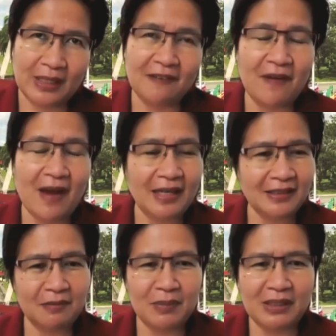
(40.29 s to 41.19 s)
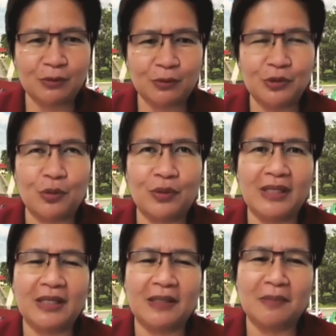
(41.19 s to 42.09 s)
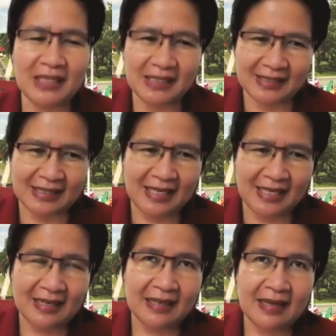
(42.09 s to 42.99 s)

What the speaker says: invited me to join her ministry.